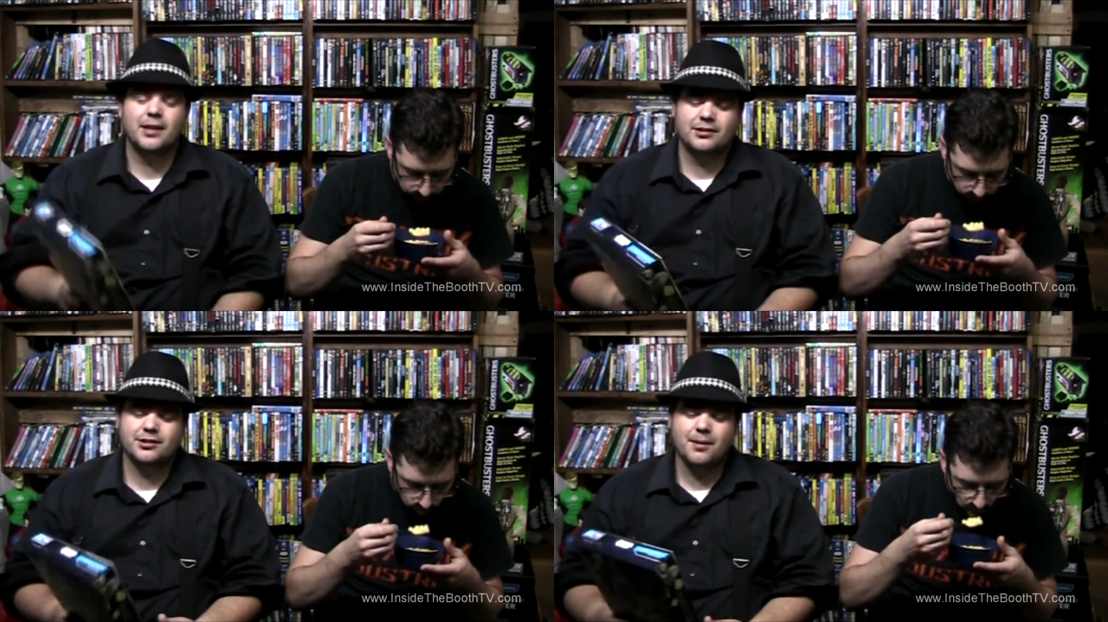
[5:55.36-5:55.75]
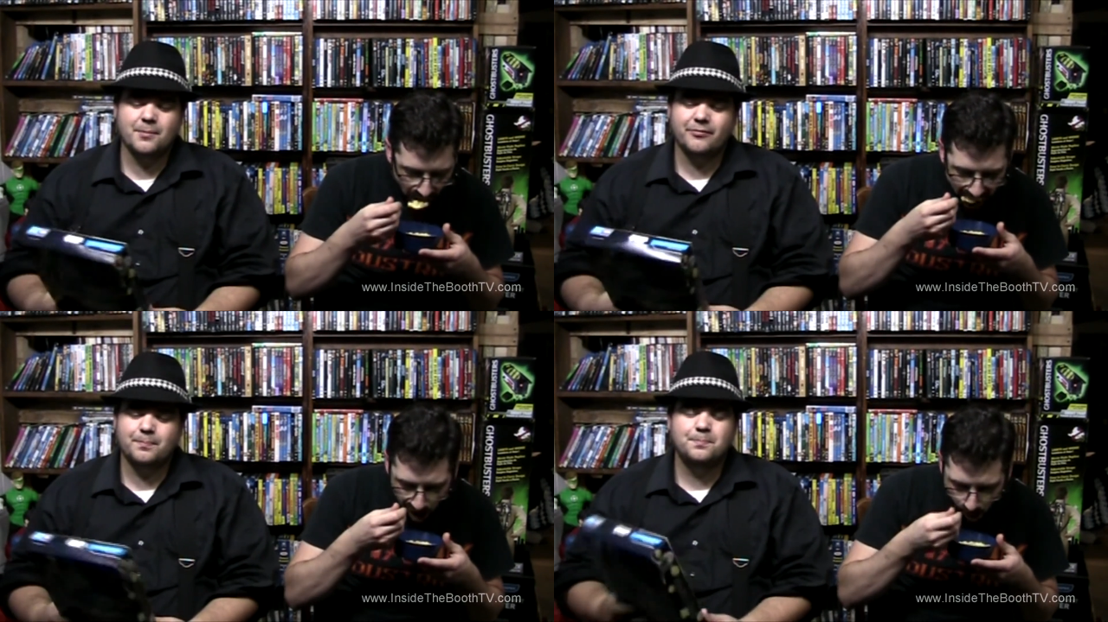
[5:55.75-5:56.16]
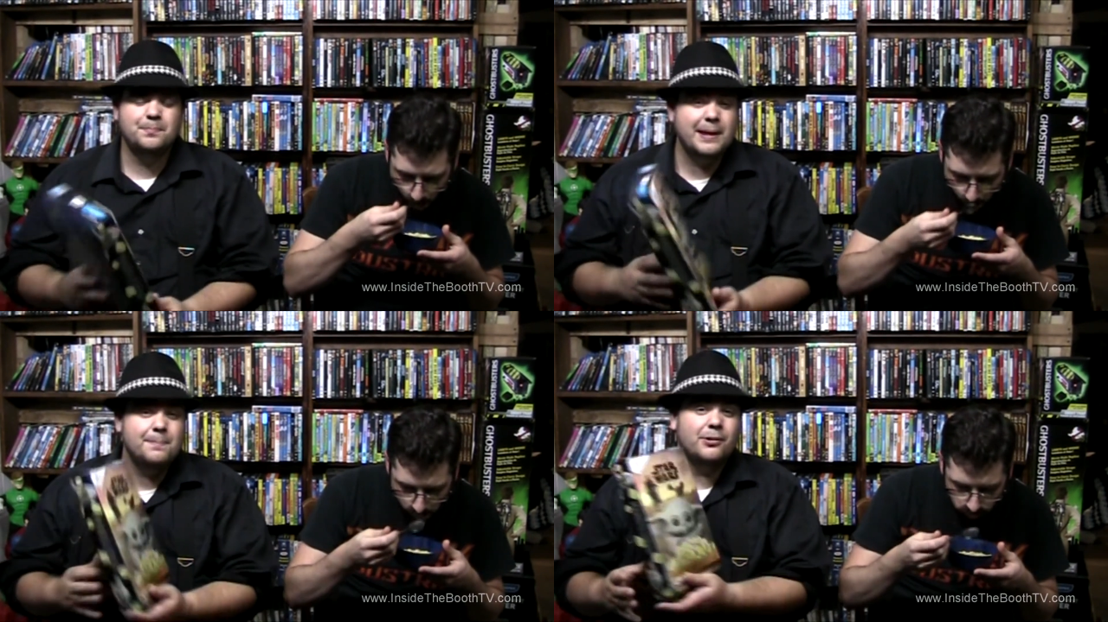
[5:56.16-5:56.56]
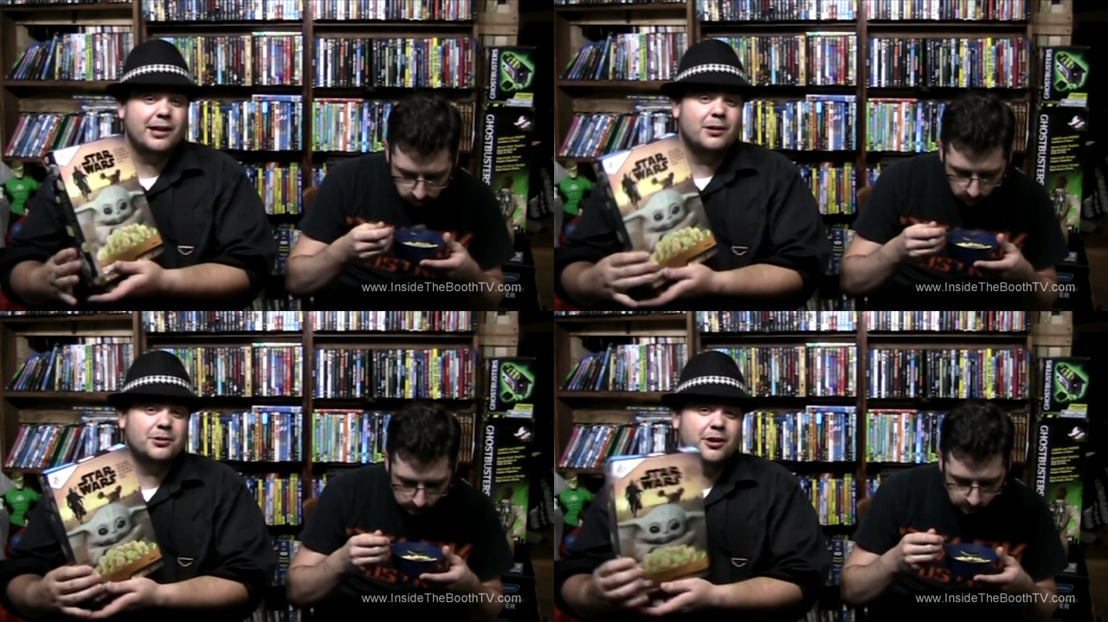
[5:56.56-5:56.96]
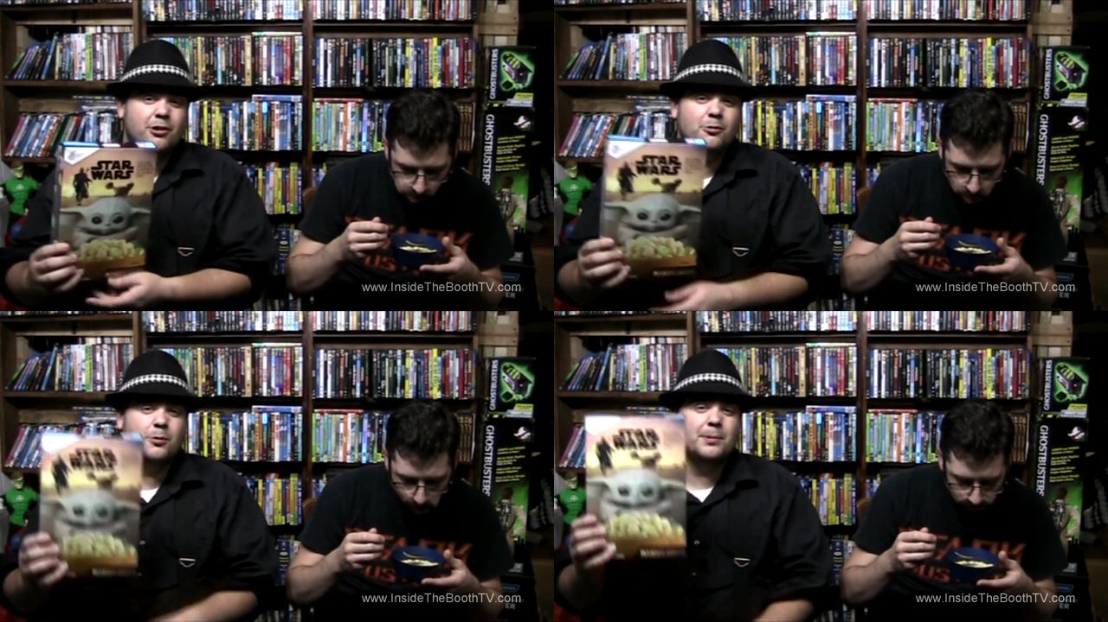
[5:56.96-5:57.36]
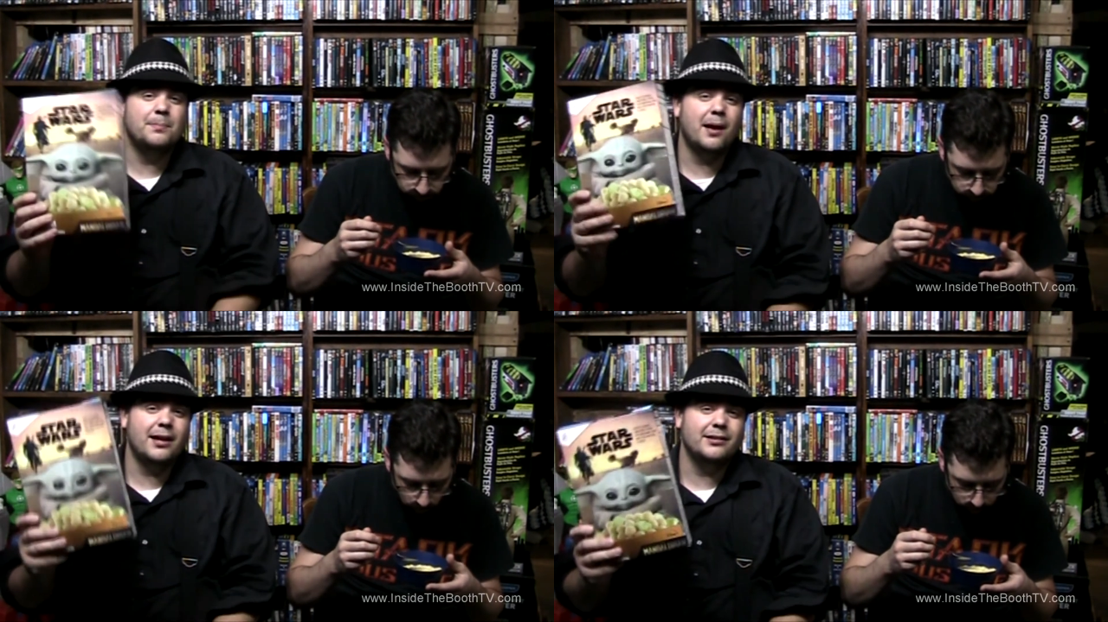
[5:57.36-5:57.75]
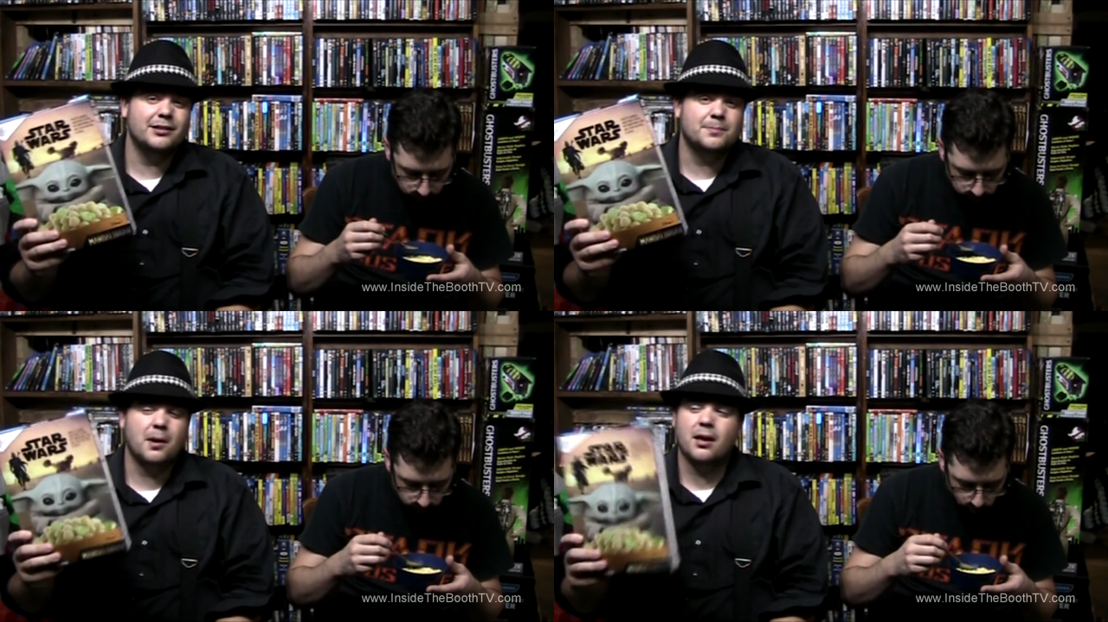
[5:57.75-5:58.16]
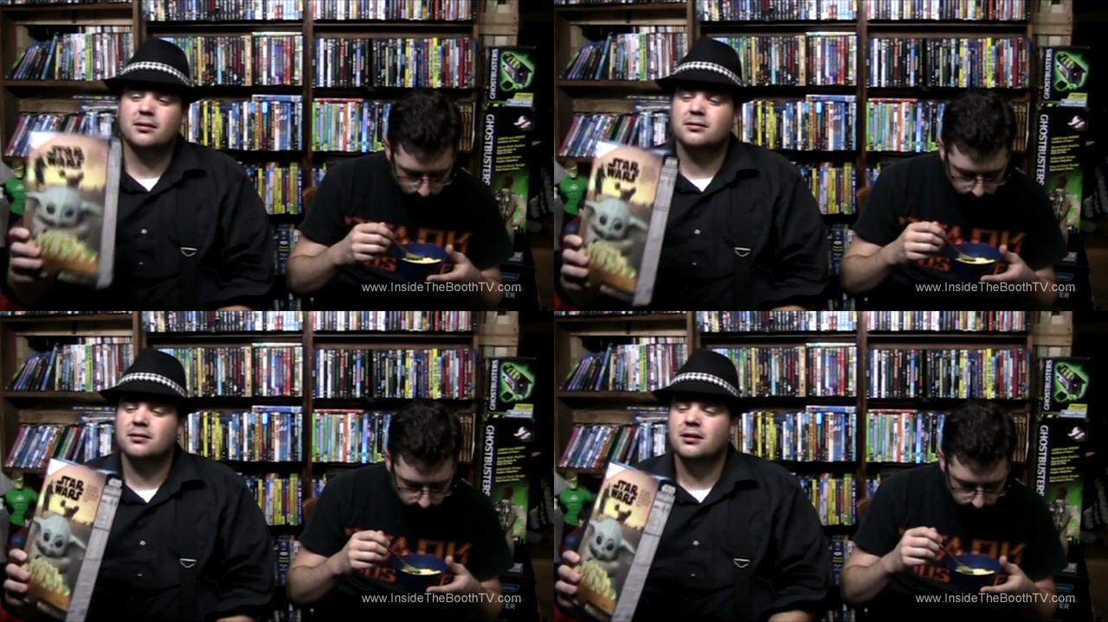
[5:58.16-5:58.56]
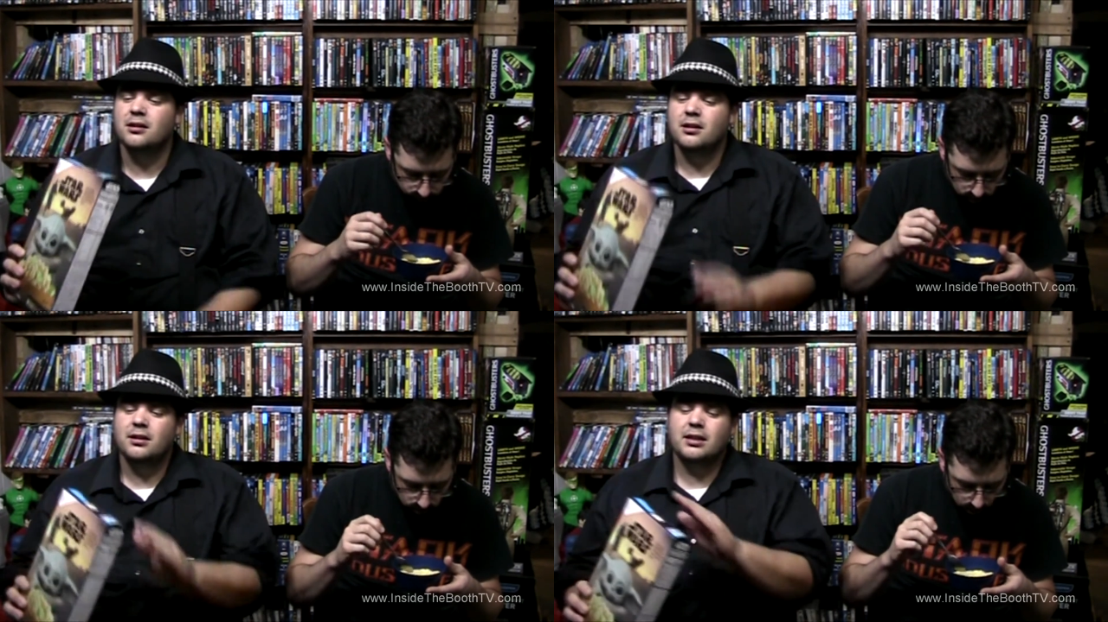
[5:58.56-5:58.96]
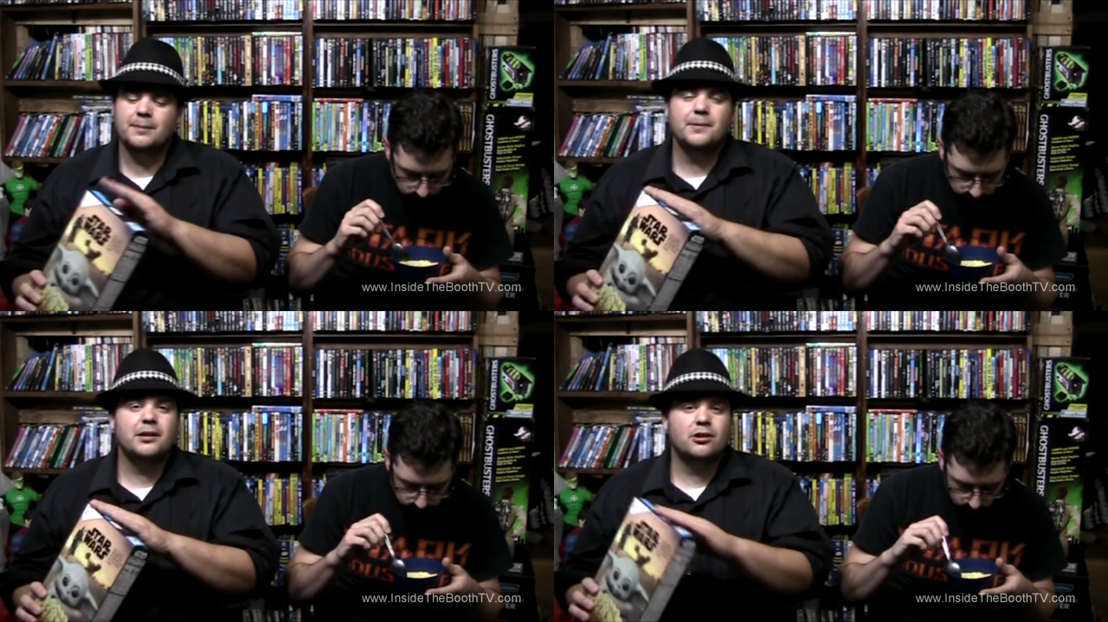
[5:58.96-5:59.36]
Speaker 1: that some people out there will be buying this box, keeping it